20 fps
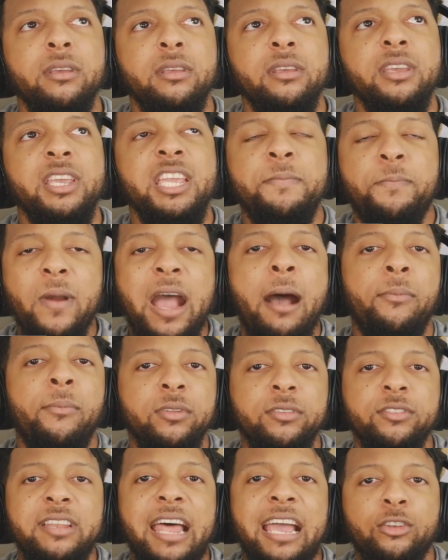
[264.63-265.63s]

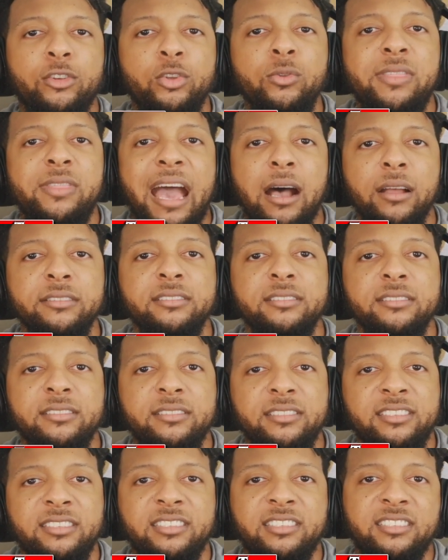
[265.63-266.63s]
was like
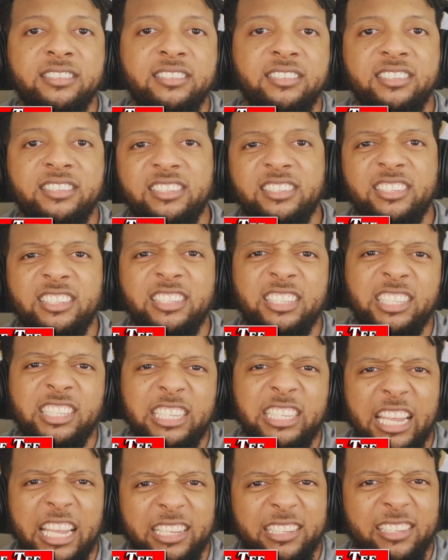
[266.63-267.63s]

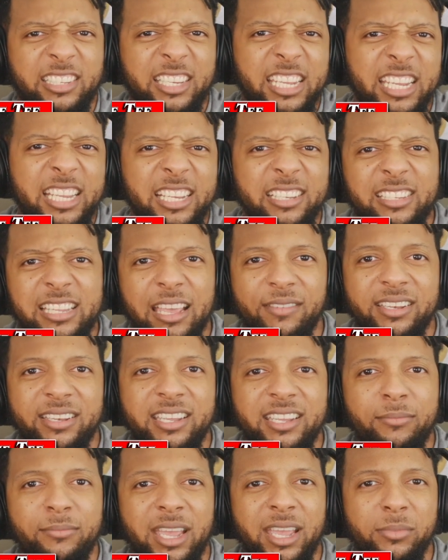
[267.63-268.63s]
2016,
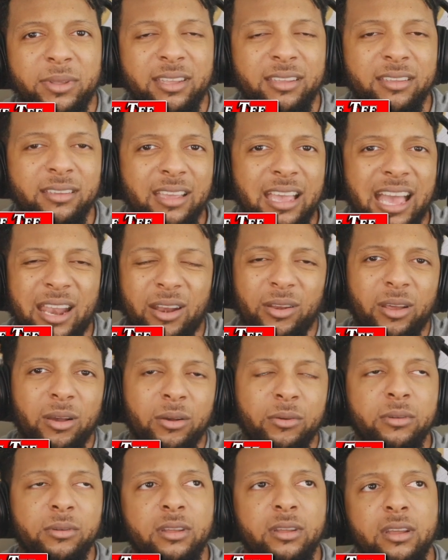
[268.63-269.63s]
17 maybe. I don't know.
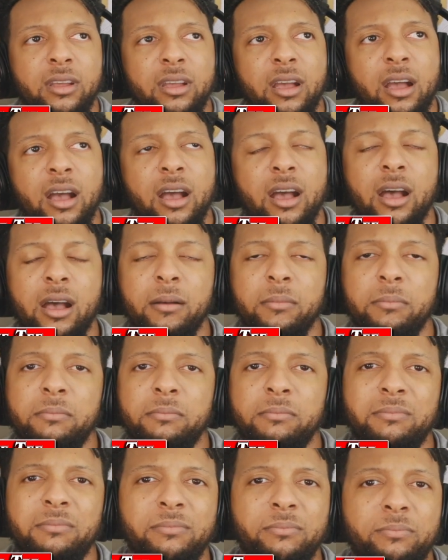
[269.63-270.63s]

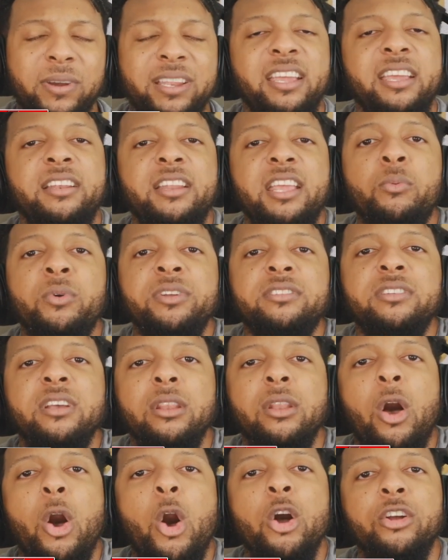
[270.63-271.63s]
But it was a
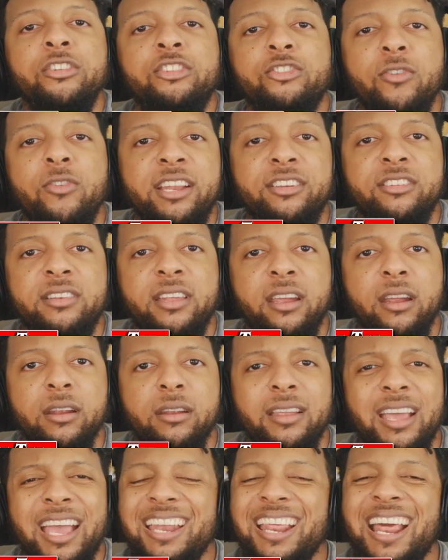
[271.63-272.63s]
long stretch there.
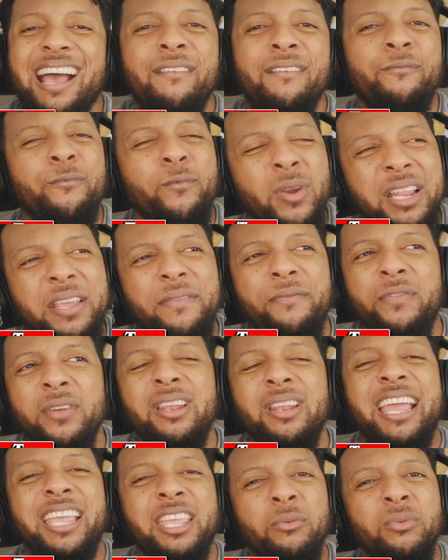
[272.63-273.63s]
And I really feel
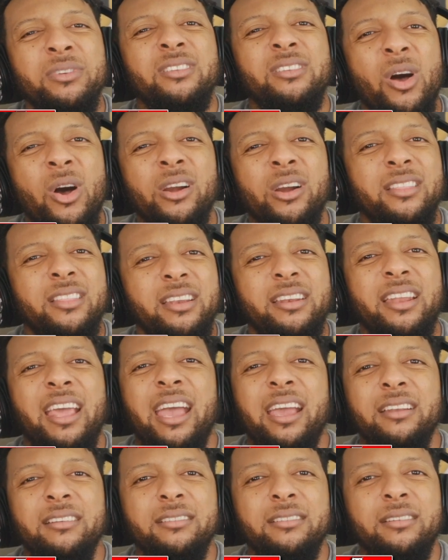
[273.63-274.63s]
like it was longer than
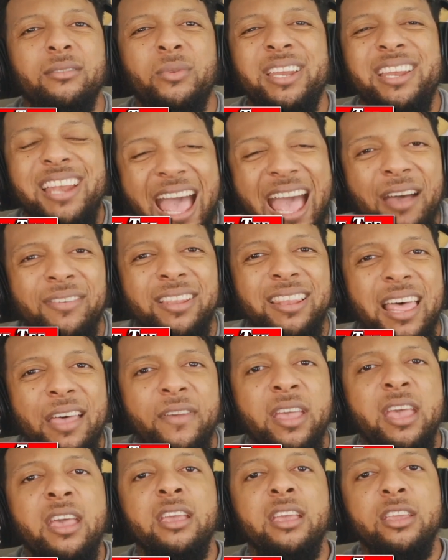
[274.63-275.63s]
that. We didn't have a
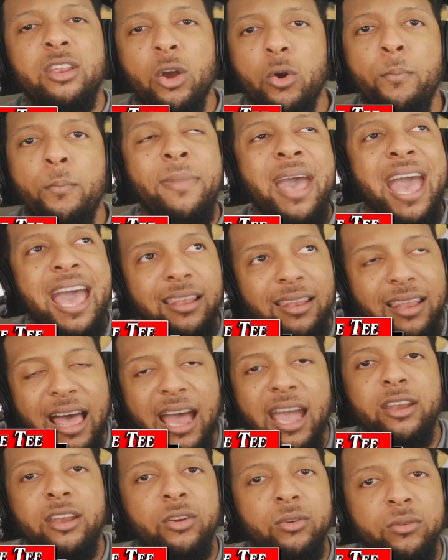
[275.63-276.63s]
left, you know, Matt
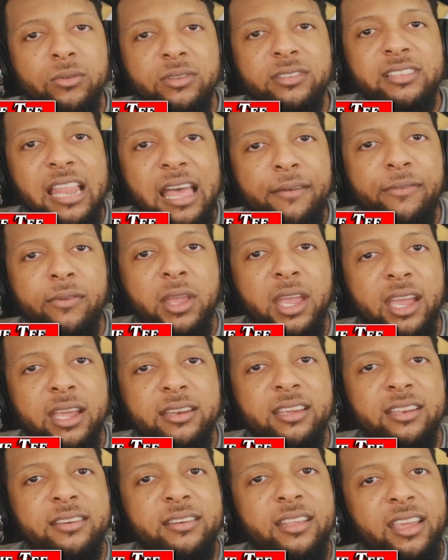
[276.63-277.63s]
Leiner was
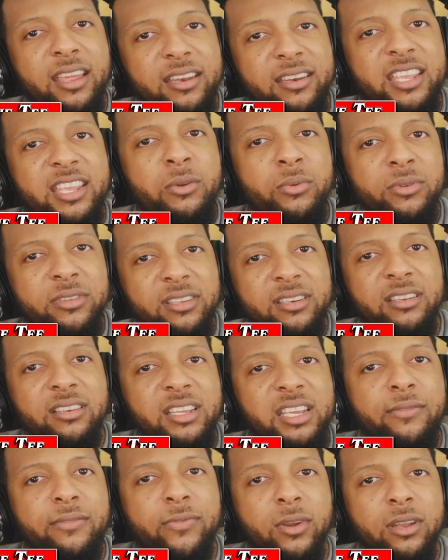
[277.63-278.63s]
left-handed and he was in the
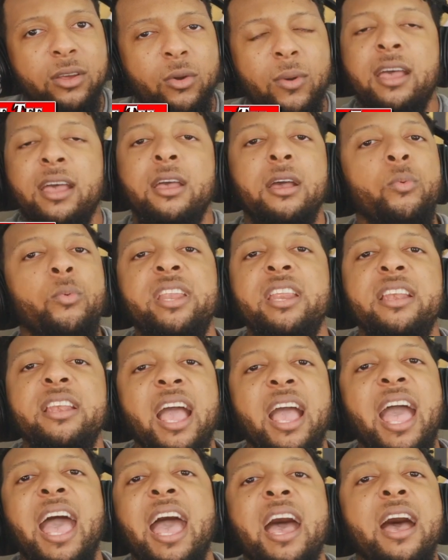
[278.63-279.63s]
league for a little while. We didn't
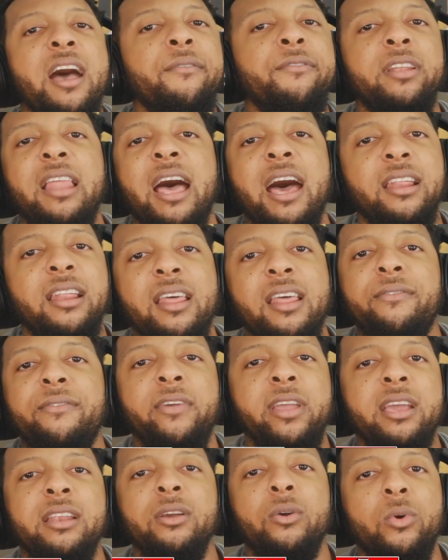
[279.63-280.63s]
have a lot of
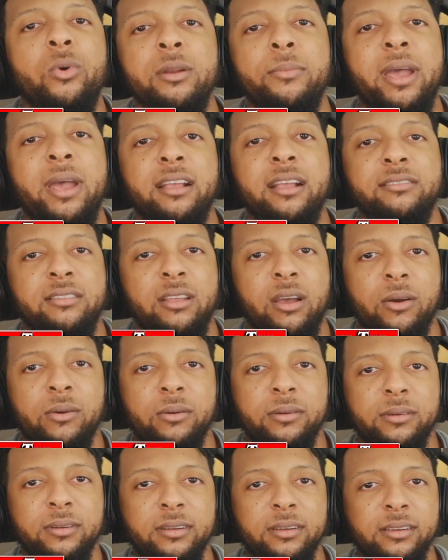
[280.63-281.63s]
left-handed quarterbacks though.
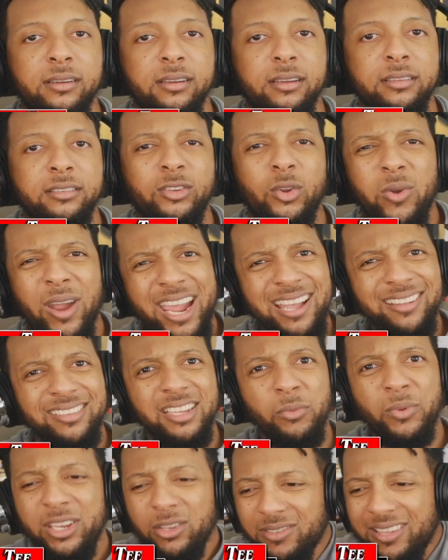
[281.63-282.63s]
It's crazy.
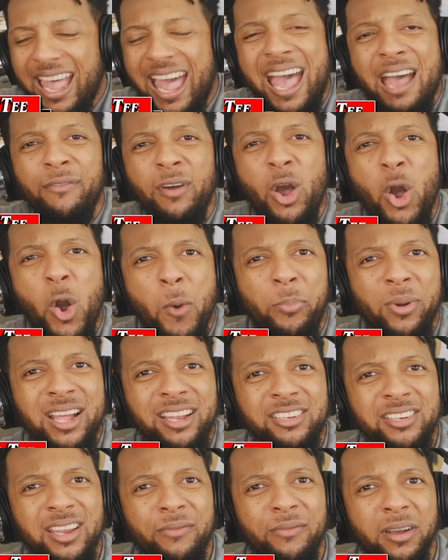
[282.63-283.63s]
We used to have a whole
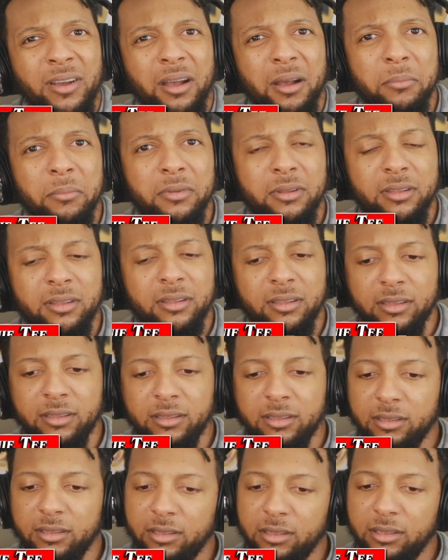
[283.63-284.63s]
bunch of them.
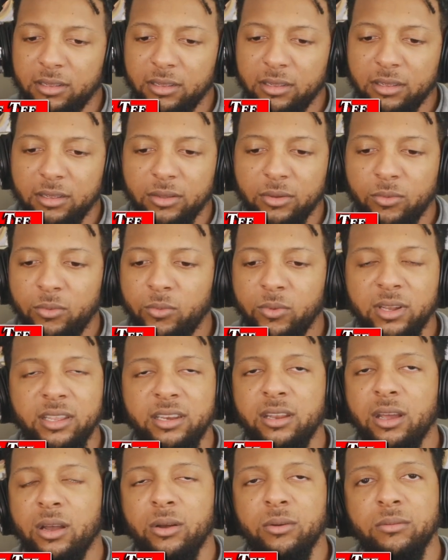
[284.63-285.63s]
We really
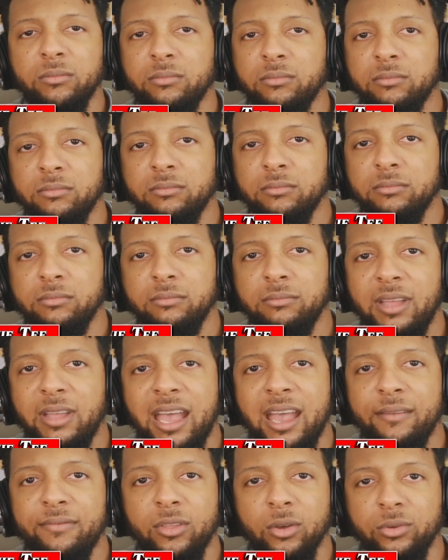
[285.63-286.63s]
don't
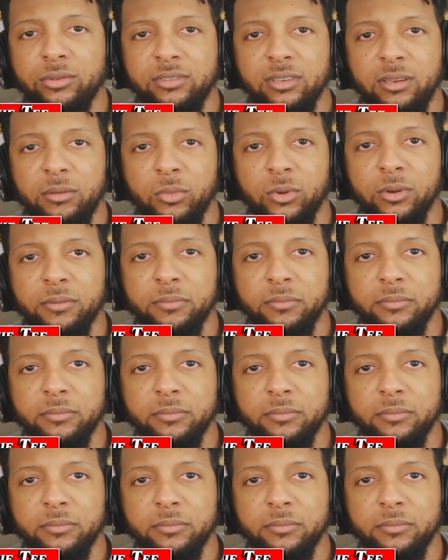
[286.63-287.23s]
have those anymore.